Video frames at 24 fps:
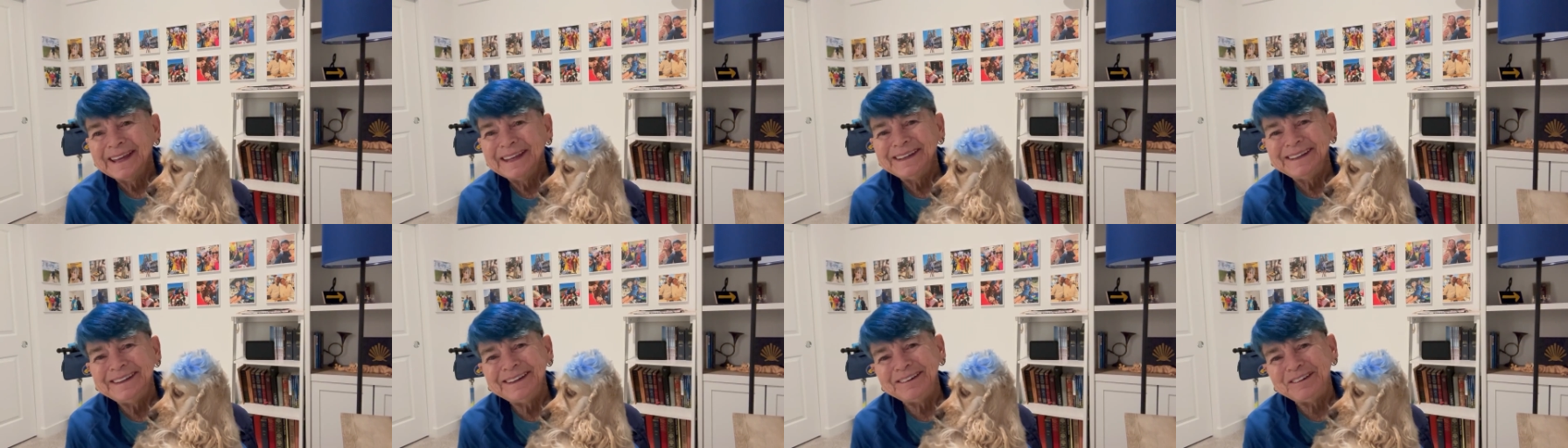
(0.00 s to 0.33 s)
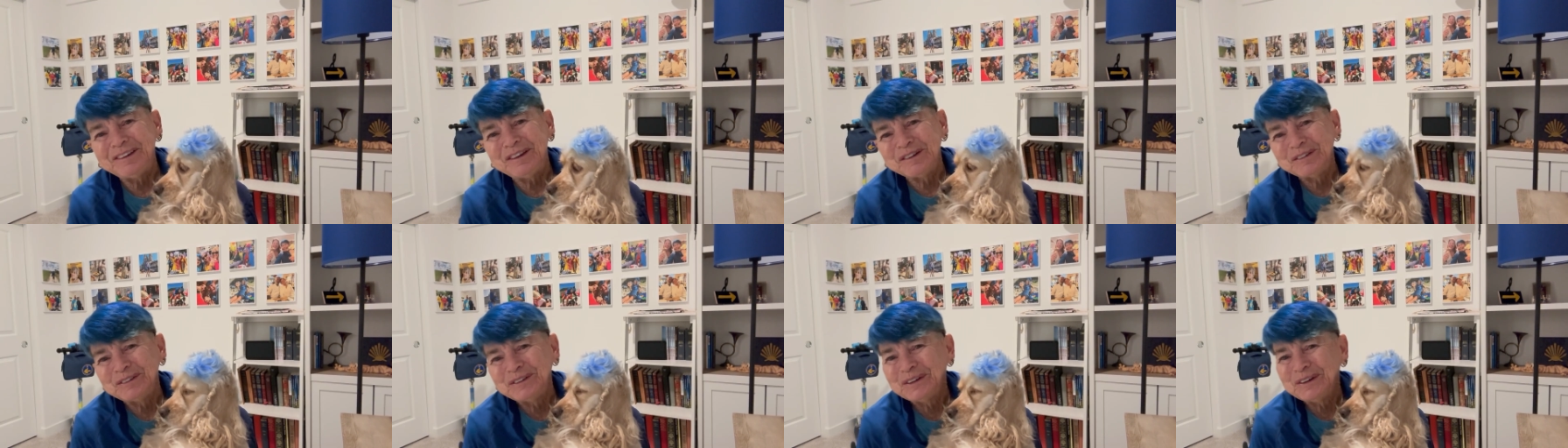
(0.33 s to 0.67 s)
Did
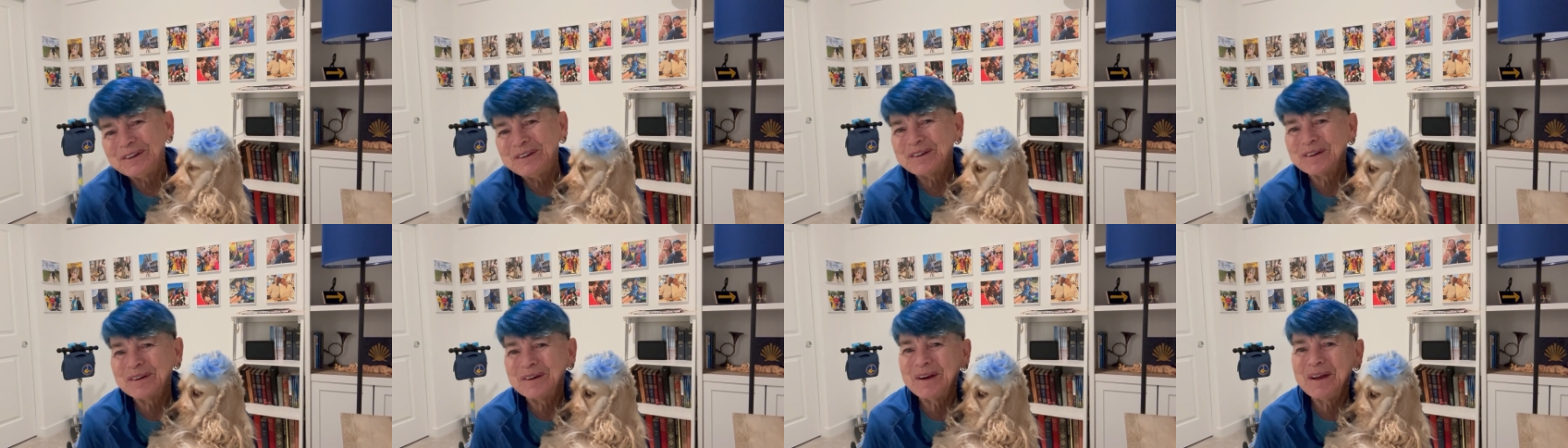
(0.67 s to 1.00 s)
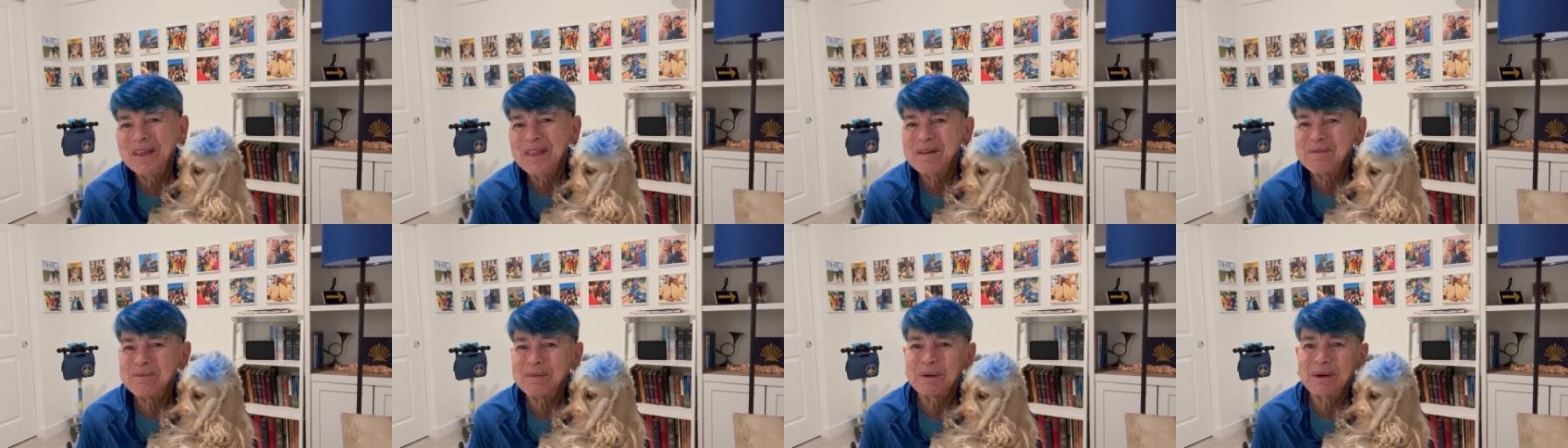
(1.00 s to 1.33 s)
you enjoy
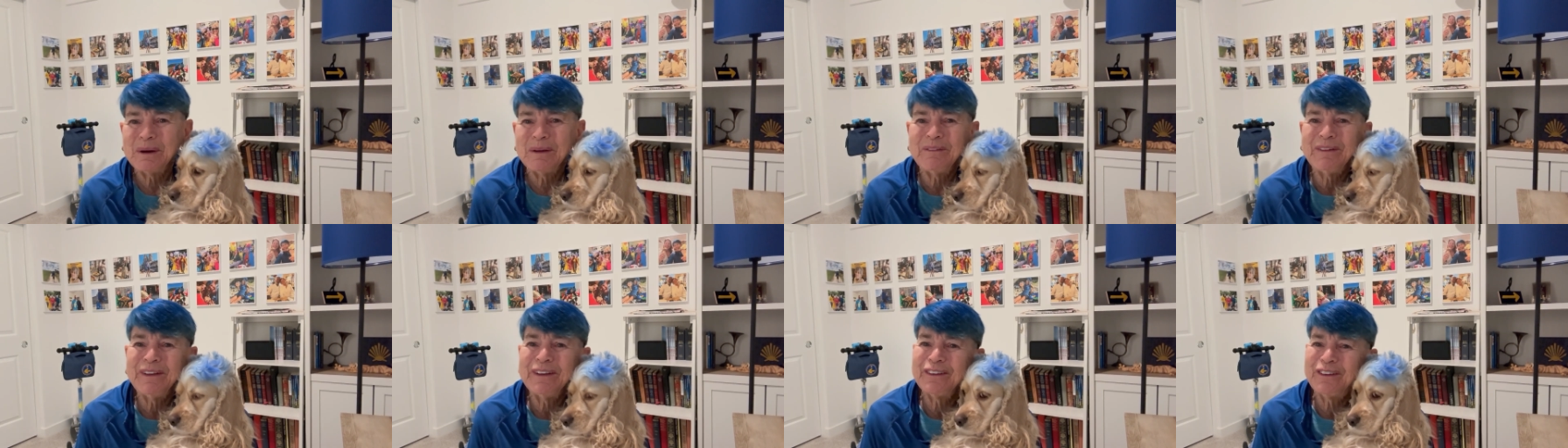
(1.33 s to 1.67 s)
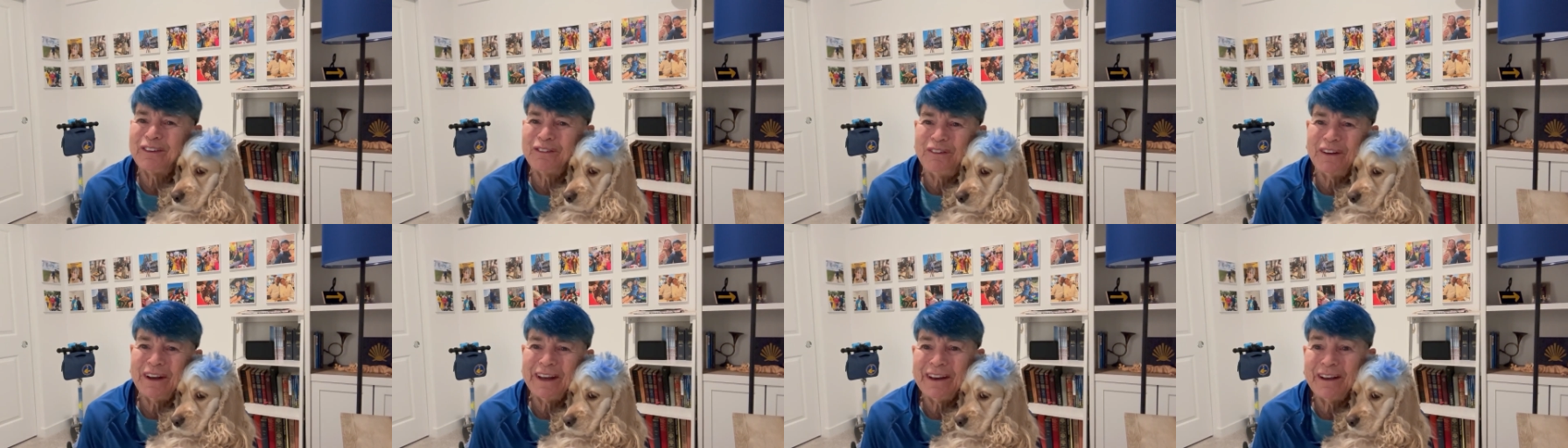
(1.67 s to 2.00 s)
the previous
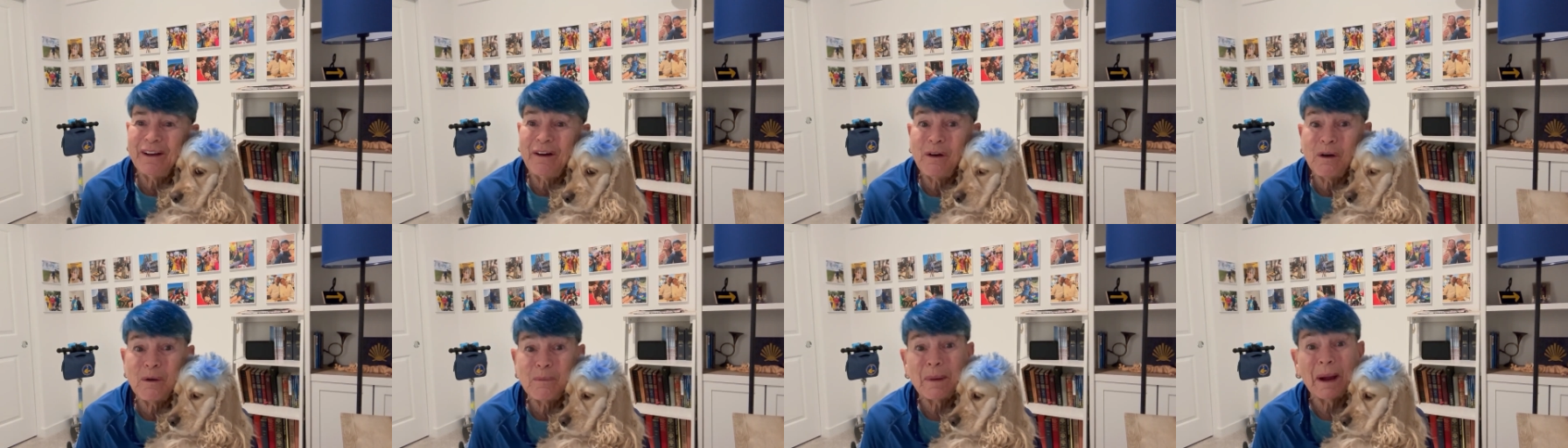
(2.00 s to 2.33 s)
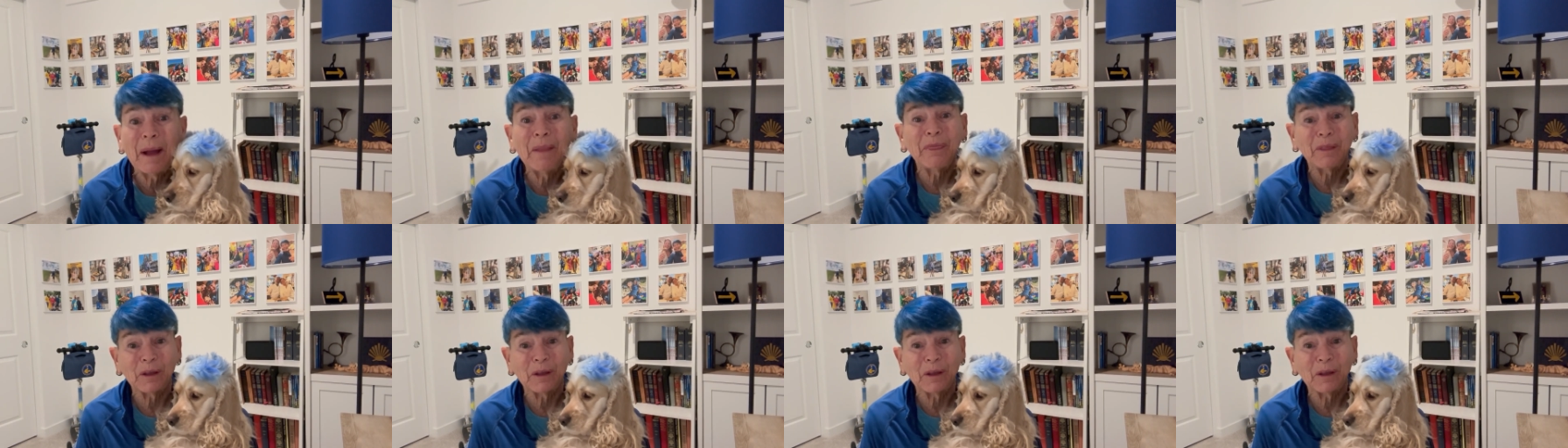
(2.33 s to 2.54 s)
video about